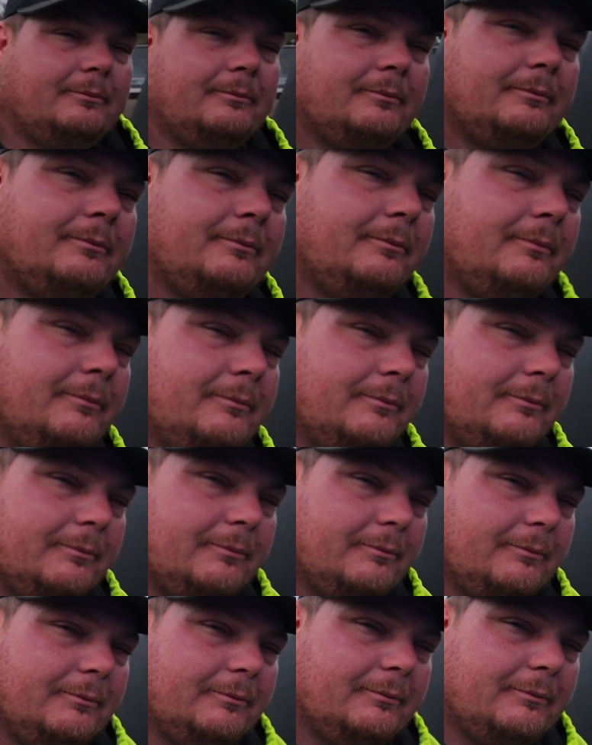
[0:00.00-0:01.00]

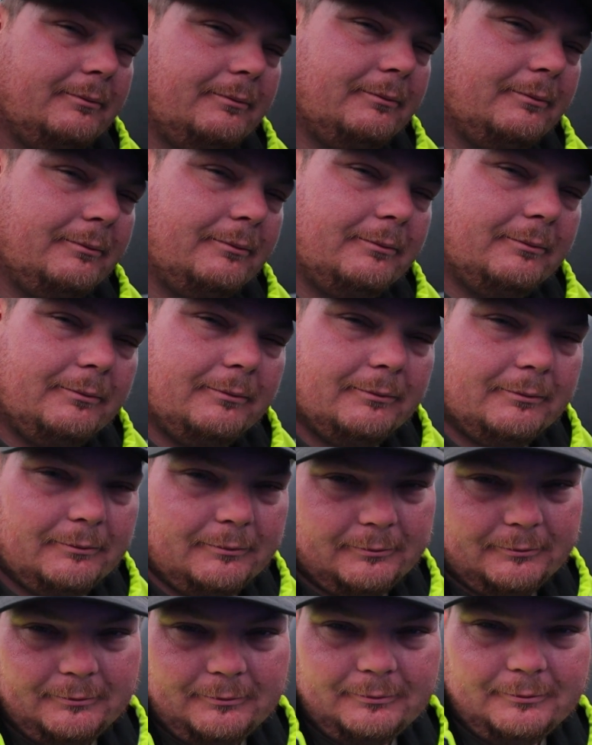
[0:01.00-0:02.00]

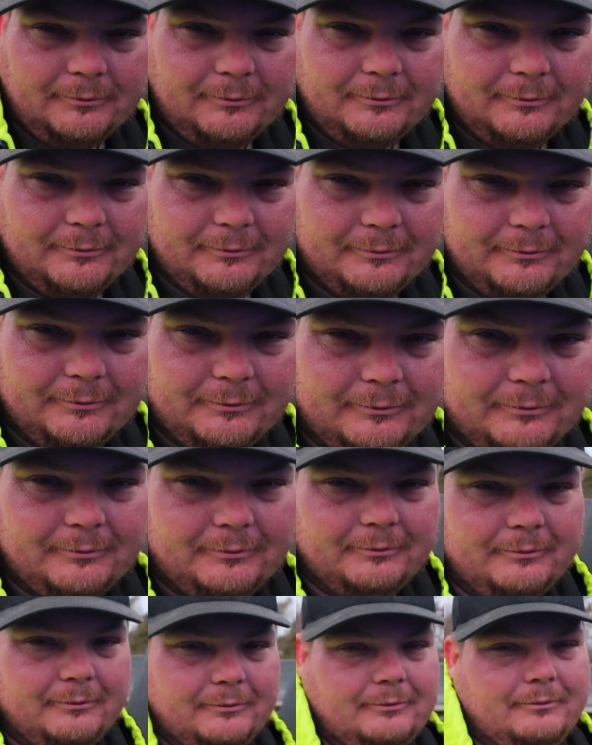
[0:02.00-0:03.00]

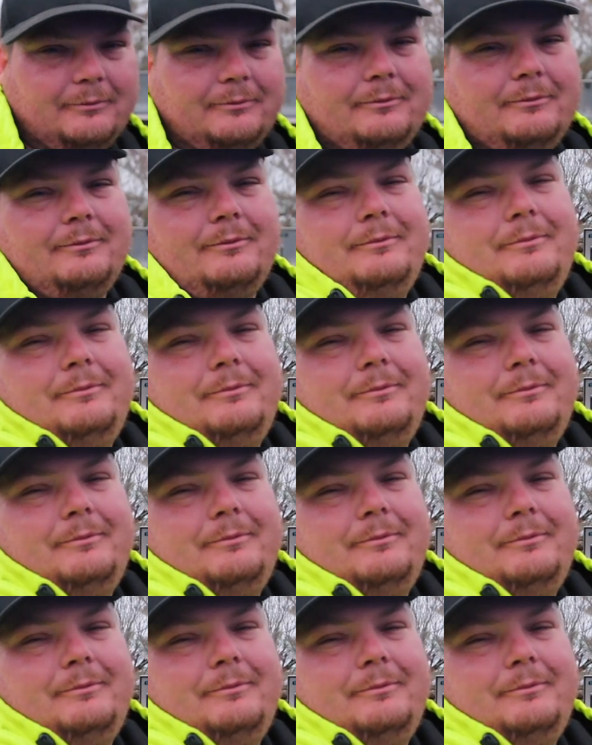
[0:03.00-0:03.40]
[no speech]